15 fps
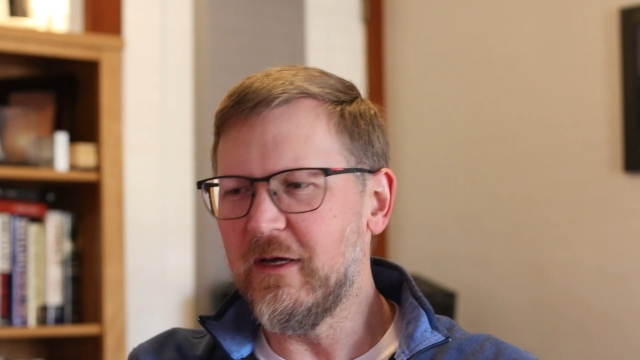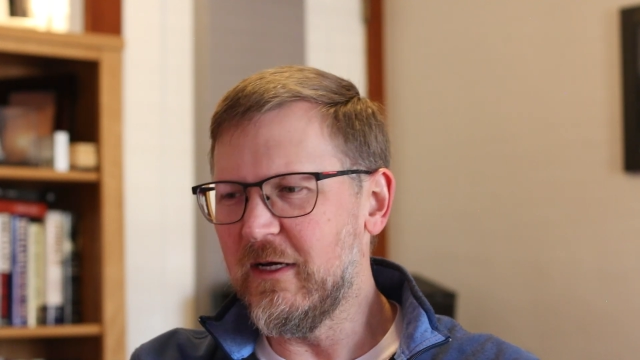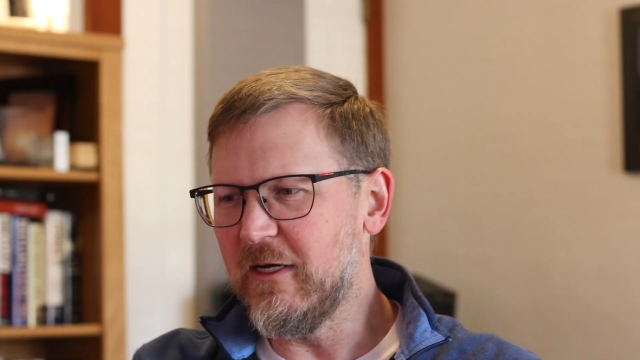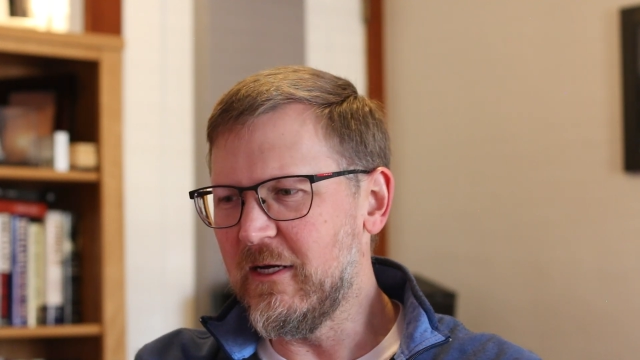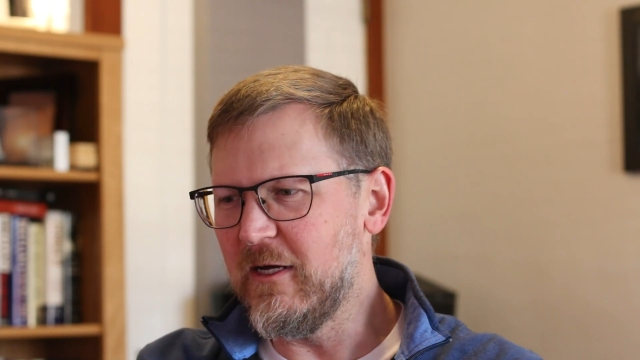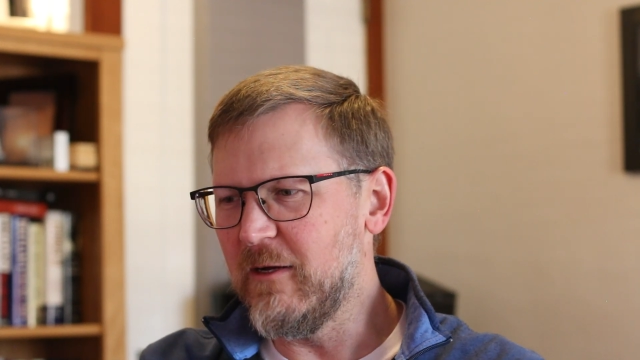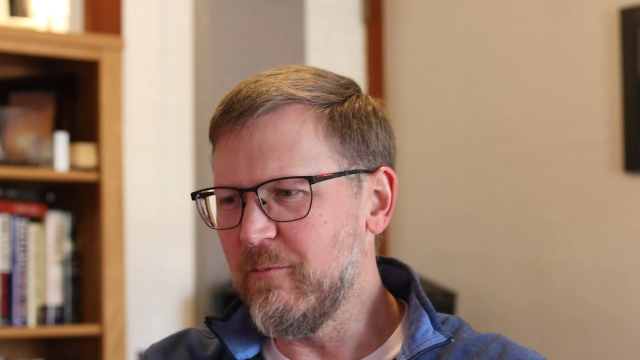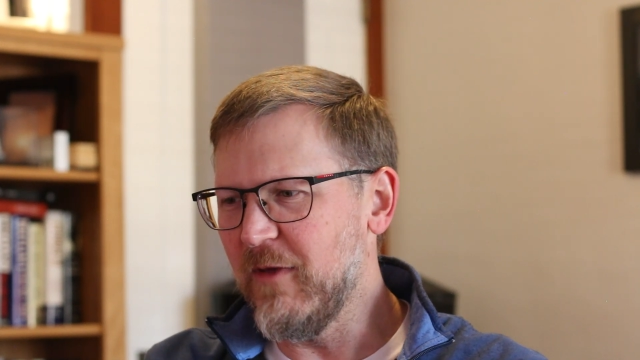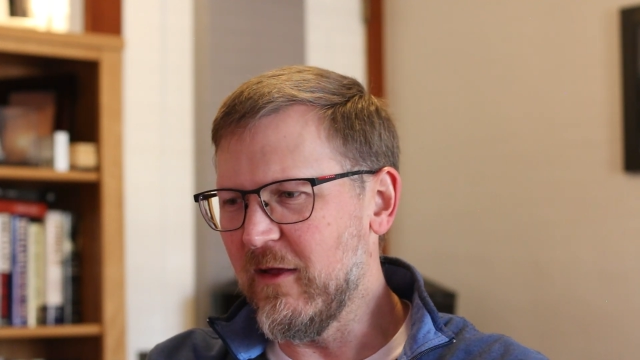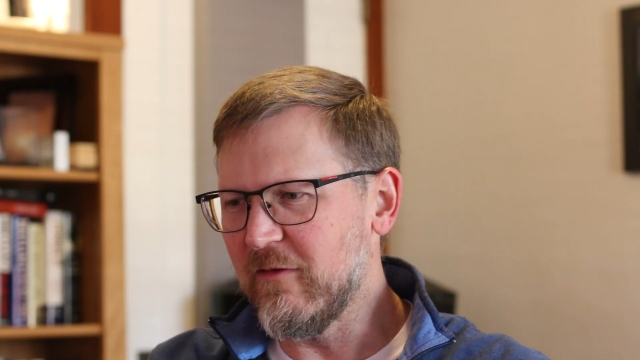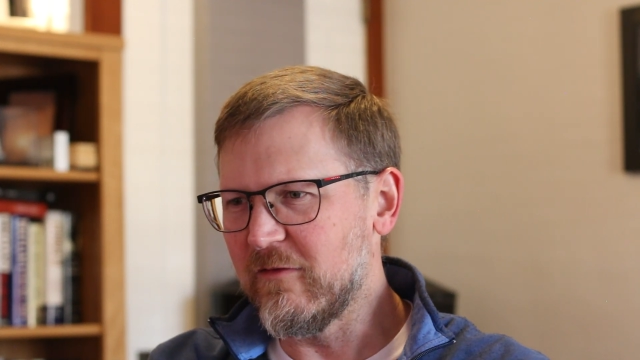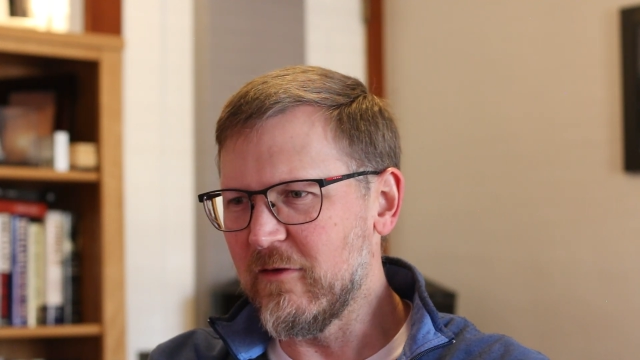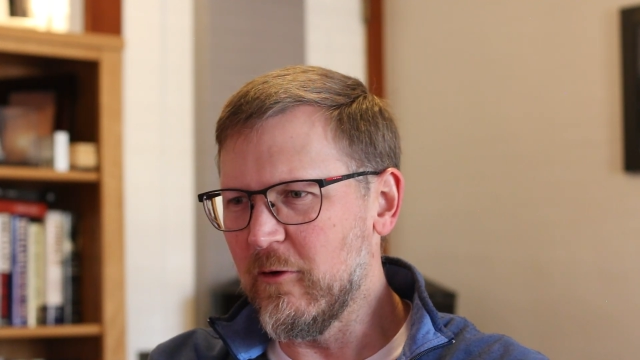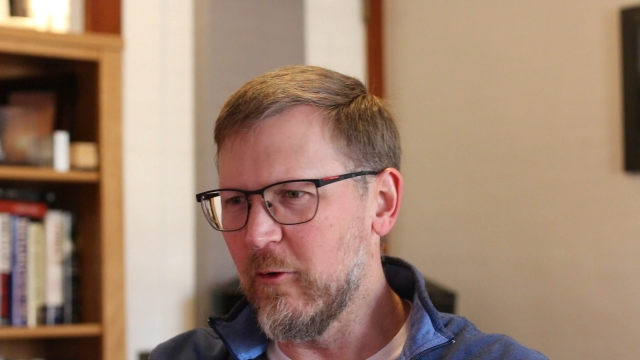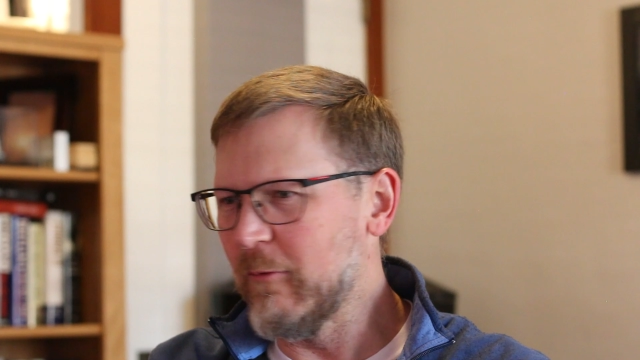And
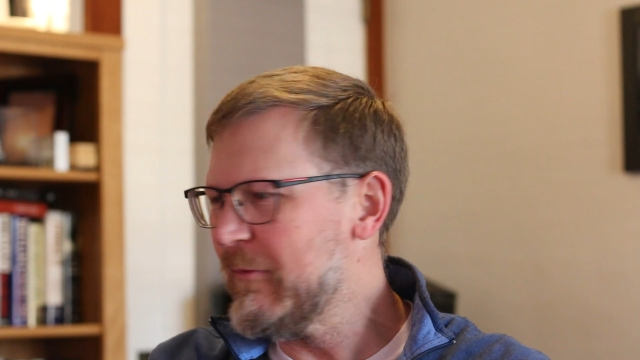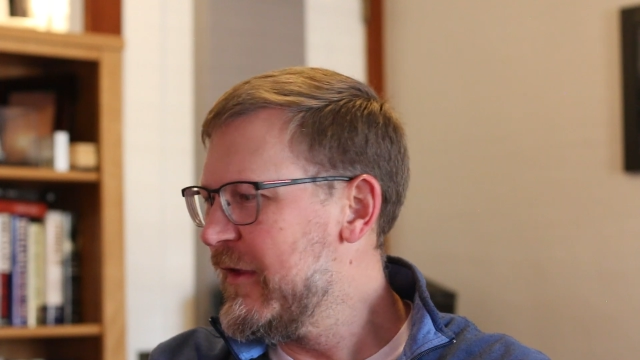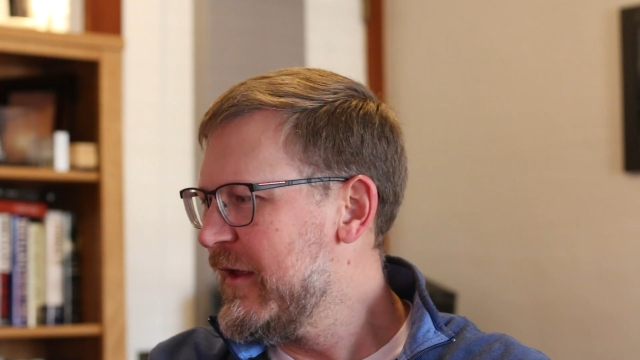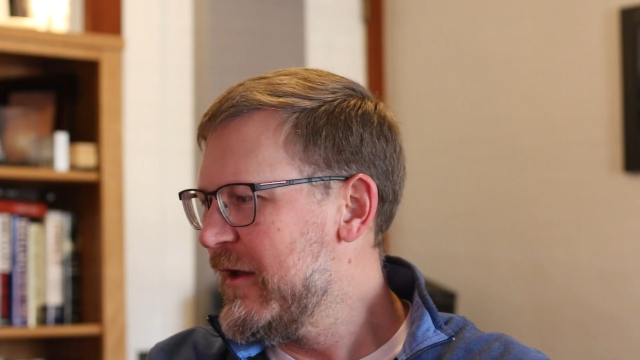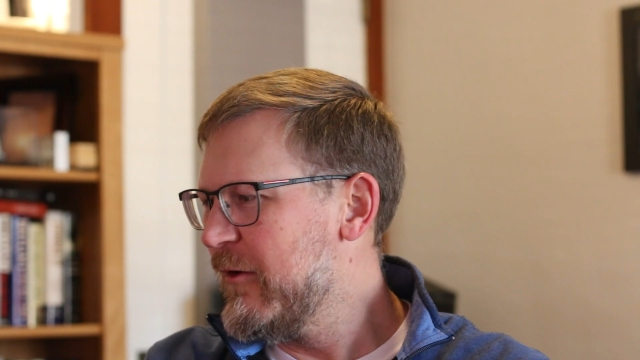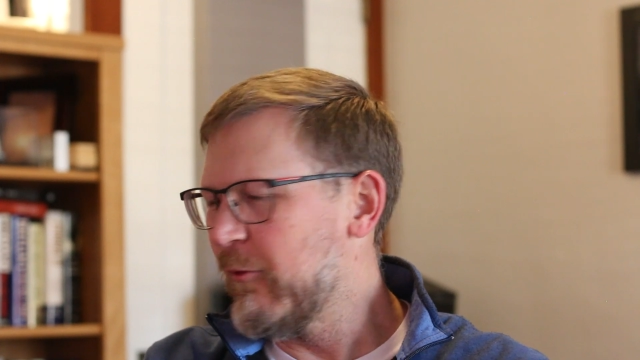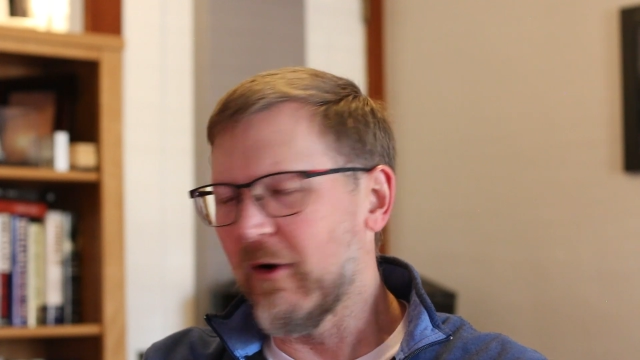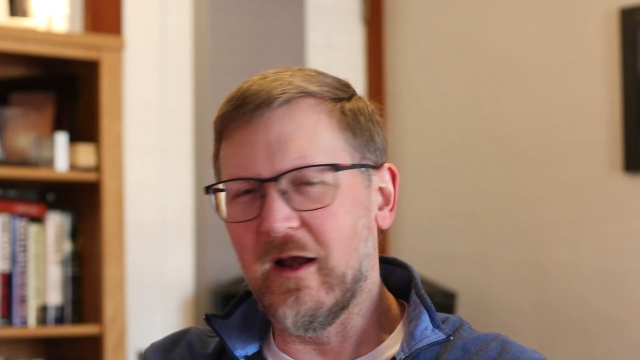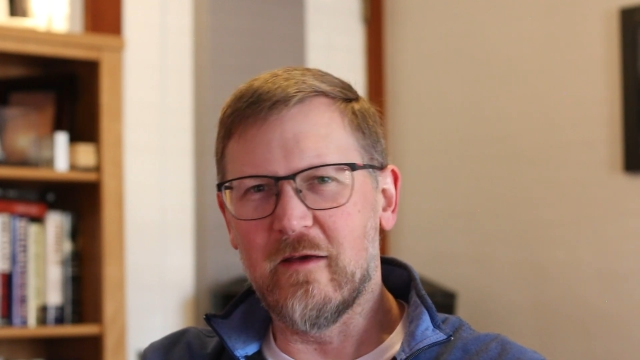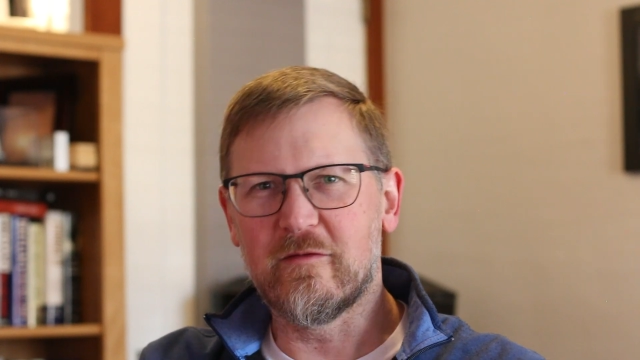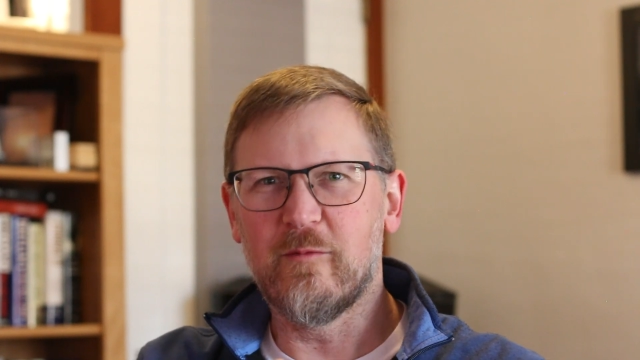so we're going to